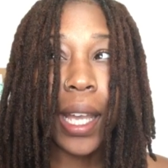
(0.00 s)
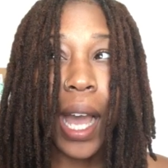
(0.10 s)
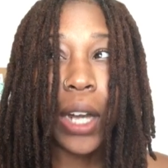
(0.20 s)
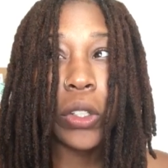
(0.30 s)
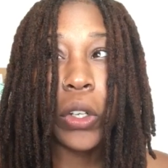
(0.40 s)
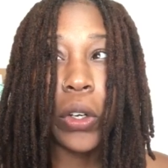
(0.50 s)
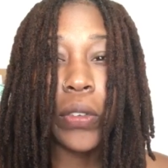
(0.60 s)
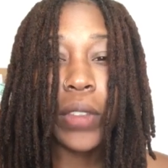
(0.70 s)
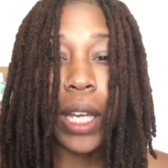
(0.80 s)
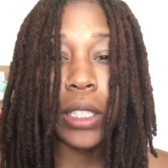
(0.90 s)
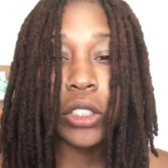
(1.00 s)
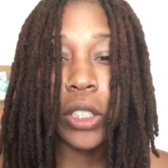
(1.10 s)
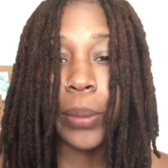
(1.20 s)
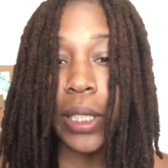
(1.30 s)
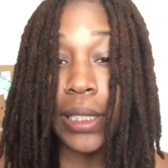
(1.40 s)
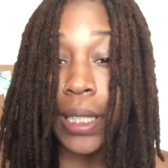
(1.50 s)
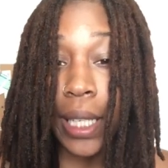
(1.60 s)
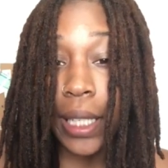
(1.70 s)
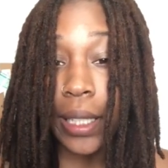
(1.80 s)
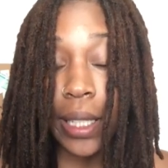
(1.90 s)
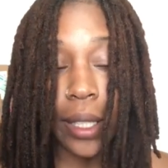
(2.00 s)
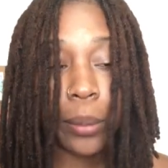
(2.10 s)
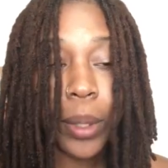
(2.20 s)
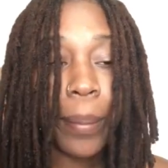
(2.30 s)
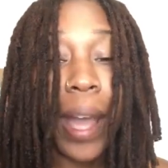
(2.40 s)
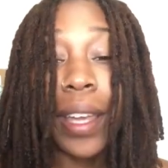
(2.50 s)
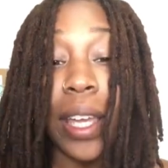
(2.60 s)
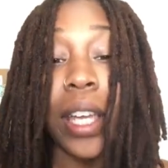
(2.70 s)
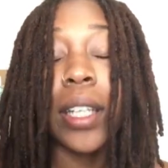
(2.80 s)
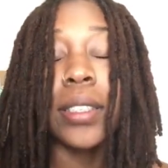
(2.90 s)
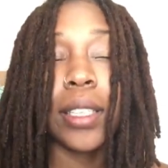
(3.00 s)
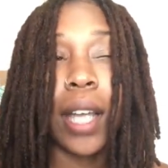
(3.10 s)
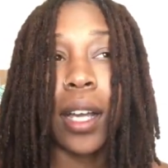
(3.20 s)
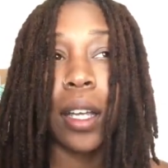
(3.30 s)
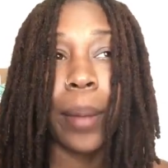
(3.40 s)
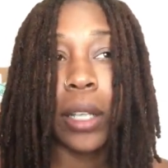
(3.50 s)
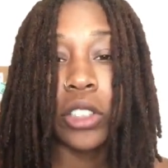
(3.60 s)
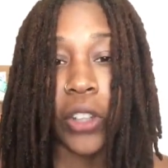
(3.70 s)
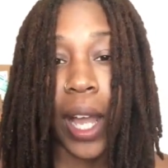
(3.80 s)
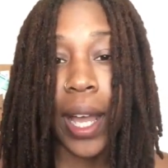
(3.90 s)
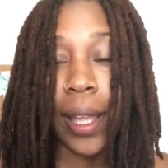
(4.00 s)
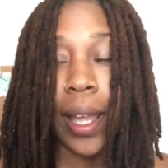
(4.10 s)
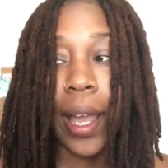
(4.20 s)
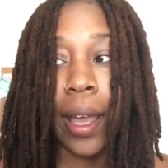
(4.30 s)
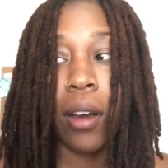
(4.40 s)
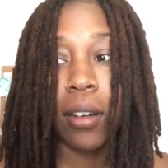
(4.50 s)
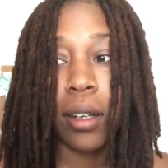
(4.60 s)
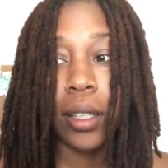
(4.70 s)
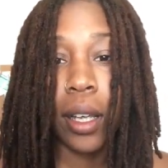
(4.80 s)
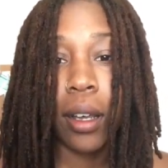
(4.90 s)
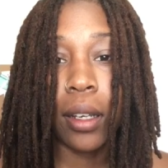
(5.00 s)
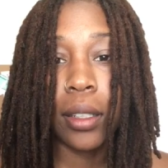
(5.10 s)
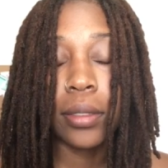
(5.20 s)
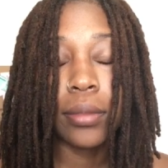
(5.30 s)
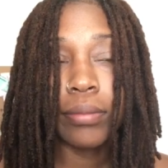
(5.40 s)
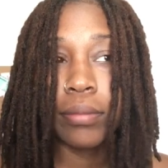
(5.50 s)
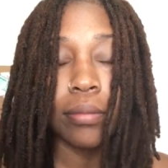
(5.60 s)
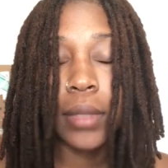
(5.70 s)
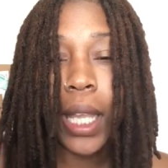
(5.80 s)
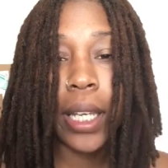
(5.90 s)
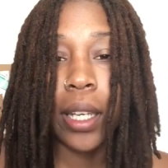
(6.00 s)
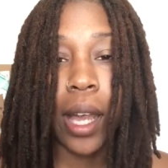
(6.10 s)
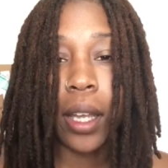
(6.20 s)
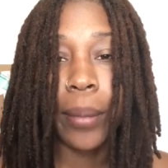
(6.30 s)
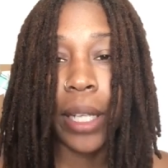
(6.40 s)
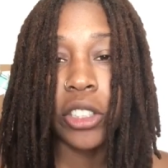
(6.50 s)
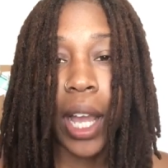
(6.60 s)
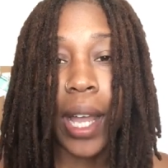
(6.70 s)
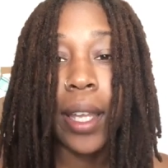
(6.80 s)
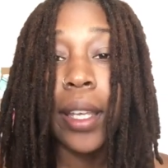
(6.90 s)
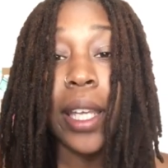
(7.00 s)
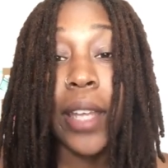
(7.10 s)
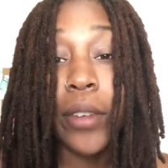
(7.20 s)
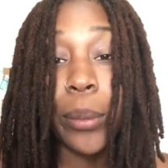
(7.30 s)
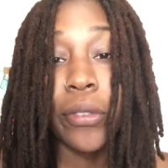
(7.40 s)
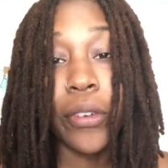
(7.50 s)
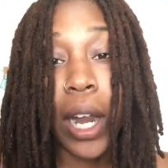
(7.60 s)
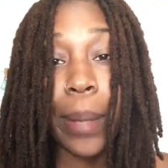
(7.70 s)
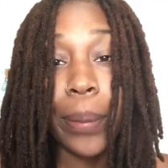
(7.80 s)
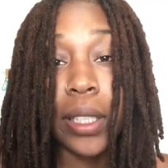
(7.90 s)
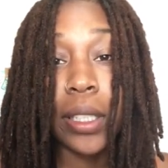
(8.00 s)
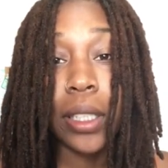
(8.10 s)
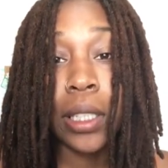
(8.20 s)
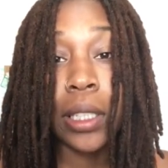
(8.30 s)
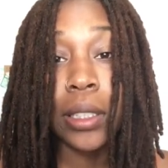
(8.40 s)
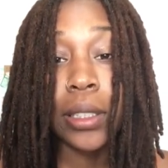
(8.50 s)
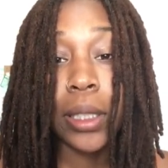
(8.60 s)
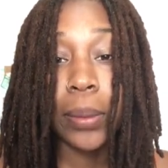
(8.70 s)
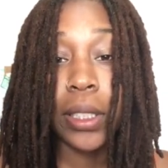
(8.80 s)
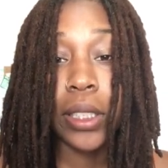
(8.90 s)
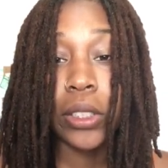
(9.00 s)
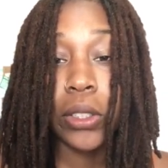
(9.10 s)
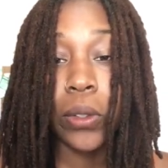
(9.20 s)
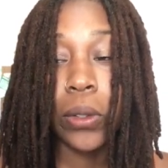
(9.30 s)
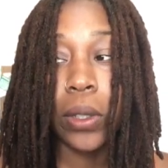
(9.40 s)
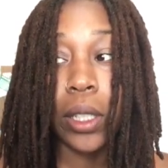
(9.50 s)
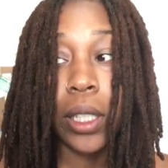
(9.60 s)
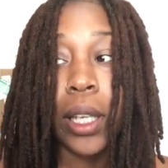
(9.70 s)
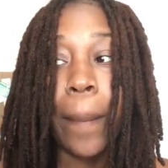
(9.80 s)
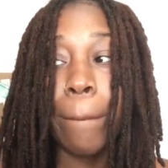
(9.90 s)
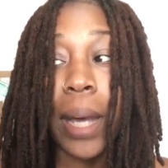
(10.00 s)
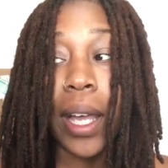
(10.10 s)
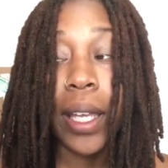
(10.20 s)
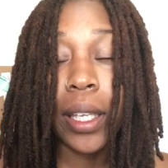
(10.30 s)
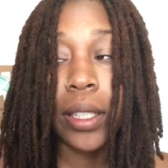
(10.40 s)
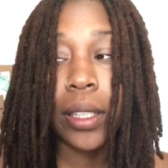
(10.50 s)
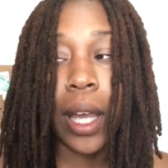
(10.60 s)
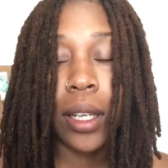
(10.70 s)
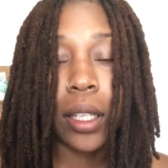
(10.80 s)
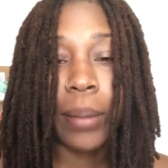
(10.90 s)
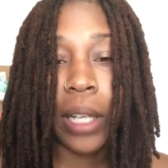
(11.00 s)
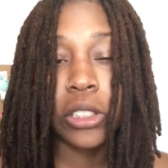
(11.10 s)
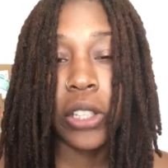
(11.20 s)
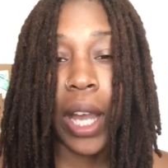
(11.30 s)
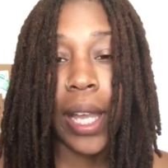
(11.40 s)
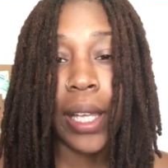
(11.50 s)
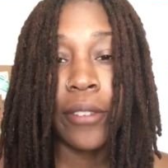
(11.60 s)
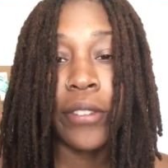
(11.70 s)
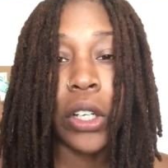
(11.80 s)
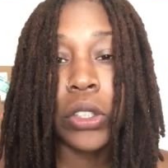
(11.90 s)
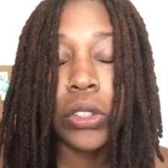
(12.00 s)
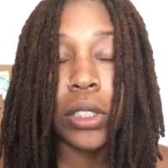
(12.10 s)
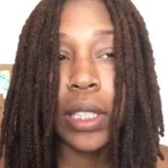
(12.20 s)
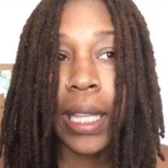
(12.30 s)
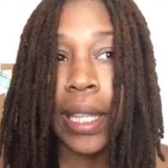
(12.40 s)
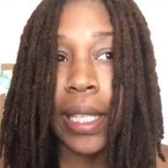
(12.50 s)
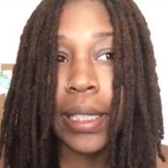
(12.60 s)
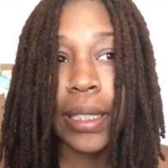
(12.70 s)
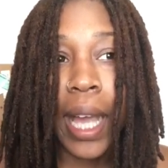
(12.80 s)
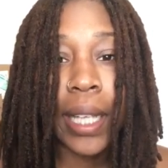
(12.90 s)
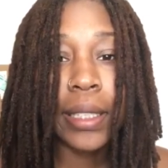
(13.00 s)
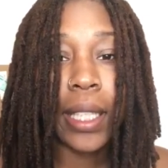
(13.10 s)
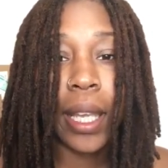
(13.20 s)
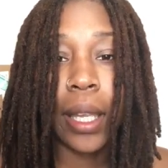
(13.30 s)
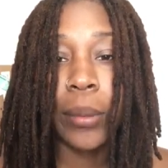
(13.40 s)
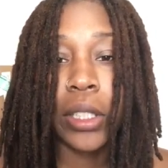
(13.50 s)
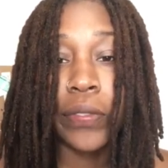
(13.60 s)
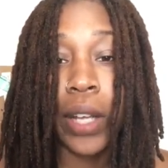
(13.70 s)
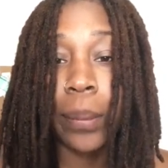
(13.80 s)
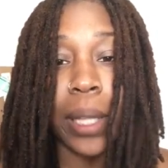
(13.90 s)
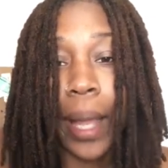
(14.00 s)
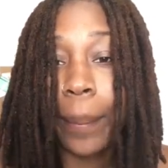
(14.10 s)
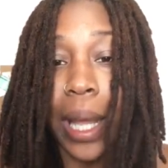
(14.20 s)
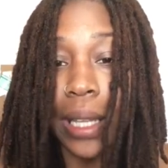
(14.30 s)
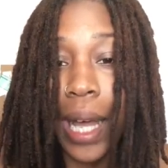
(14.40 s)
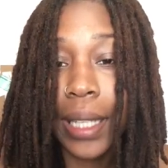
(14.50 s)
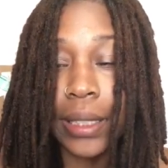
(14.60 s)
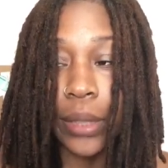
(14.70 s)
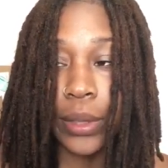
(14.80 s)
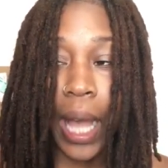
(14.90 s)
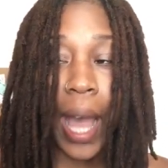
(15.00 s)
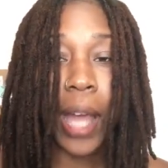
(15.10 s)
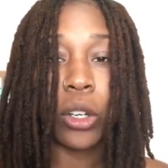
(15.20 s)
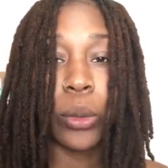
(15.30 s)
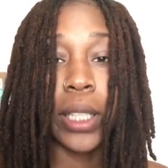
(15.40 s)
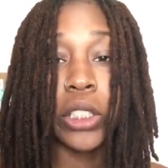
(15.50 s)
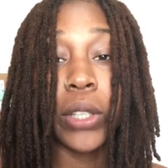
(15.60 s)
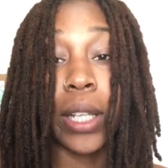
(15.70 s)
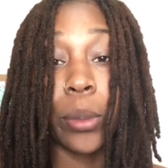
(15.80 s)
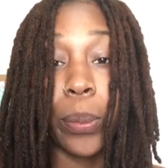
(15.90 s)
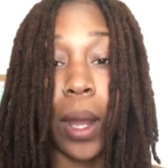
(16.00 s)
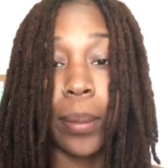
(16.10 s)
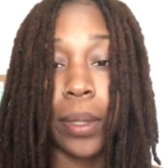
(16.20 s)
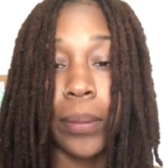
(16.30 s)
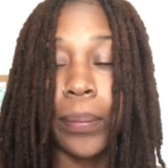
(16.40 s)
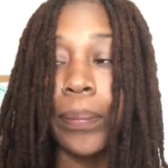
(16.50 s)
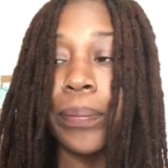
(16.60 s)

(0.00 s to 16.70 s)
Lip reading: don't know if that contributed to anything, but my hair did not come out dry at all, y'all. It did not come out dry. Even before I put the deep conditioner on, my hair did not come out dry. It felt the exact same. It felt like my locks. I had no issue, I had no problem.